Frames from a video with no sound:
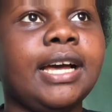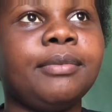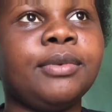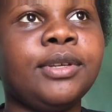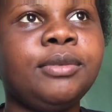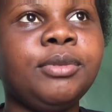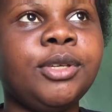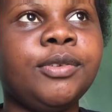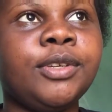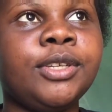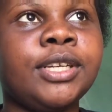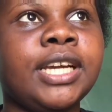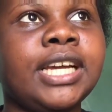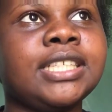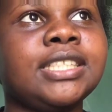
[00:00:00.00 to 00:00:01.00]
I'm going to be giving you
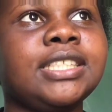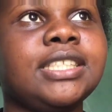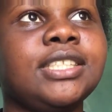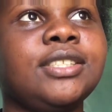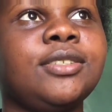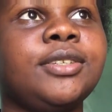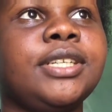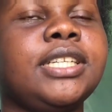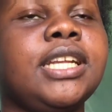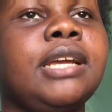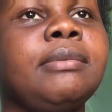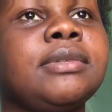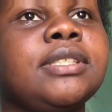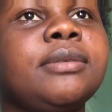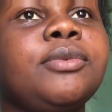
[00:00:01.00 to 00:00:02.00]
guys a story
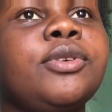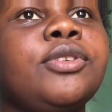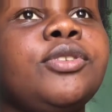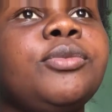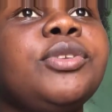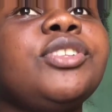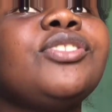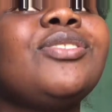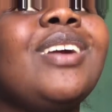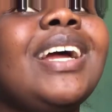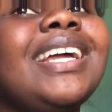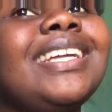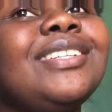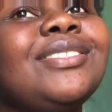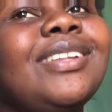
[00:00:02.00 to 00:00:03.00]
time as I'm going to be
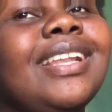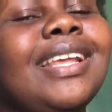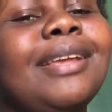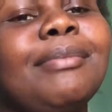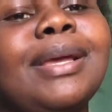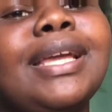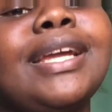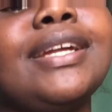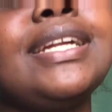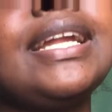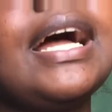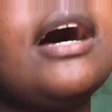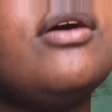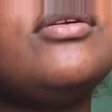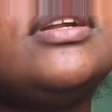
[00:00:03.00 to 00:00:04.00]
trying to lay my hair
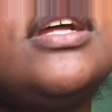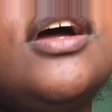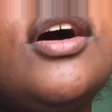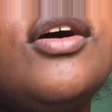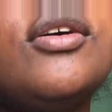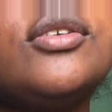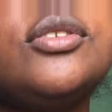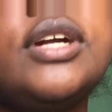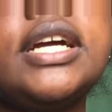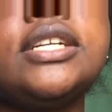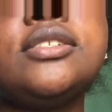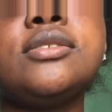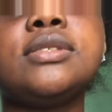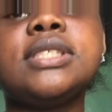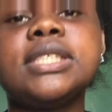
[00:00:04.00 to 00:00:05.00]
down or
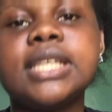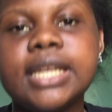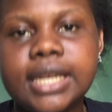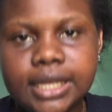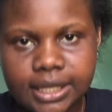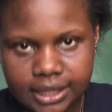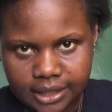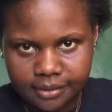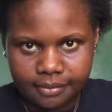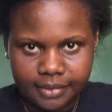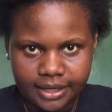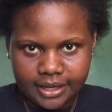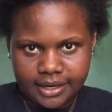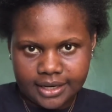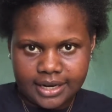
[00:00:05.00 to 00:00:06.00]
trying to slick my
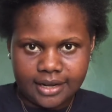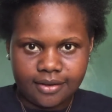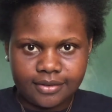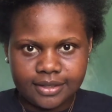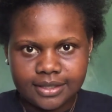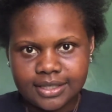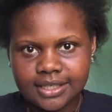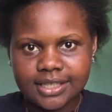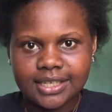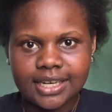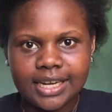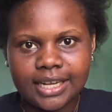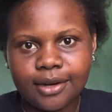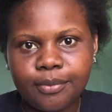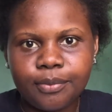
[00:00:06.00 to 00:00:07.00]
hair down
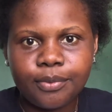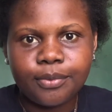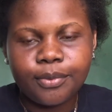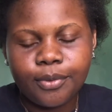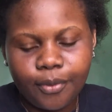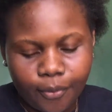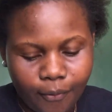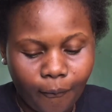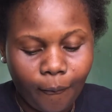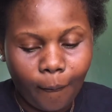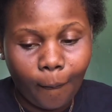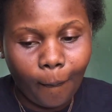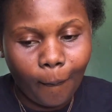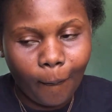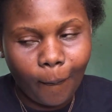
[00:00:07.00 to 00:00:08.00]
like a
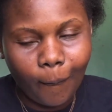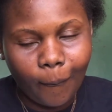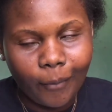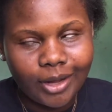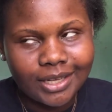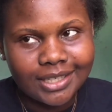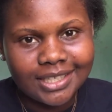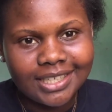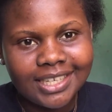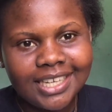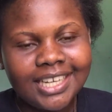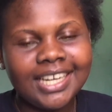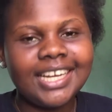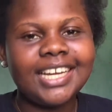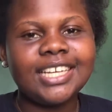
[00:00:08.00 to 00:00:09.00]
pro.
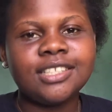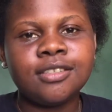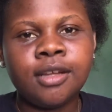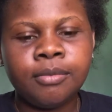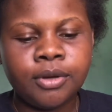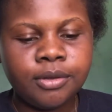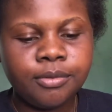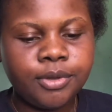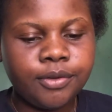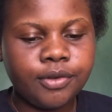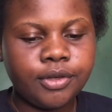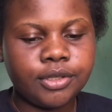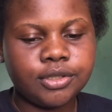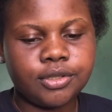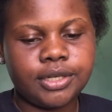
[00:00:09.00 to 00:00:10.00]
So I'm going to give
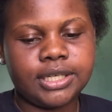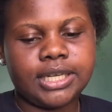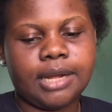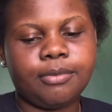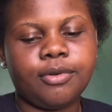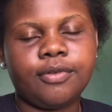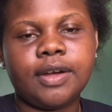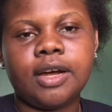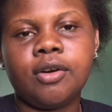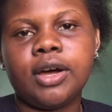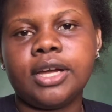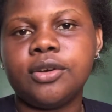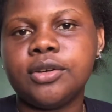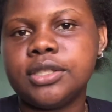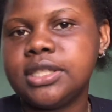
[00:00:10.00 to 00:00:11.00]
you a story time of how
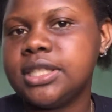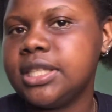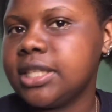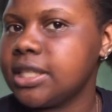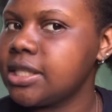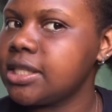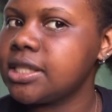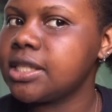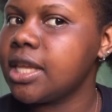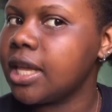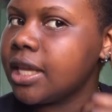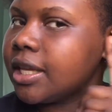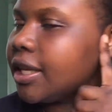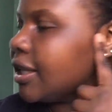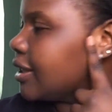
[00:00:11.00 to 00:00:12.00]
I got this
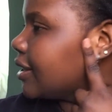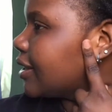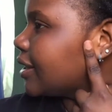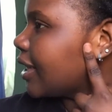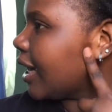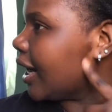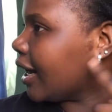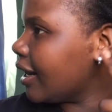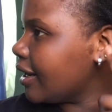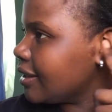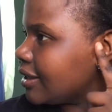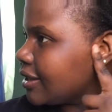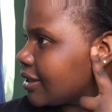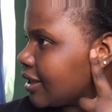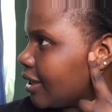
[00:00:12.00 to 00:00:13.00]
scar
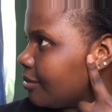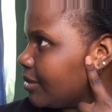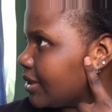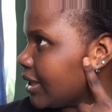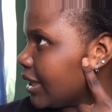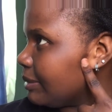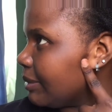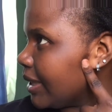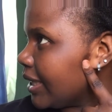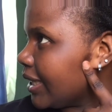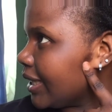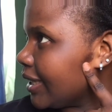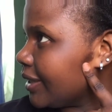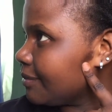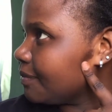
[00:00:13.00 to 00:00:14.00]
beside my
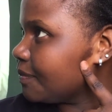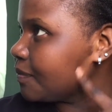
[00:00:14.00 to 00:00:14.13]
ear.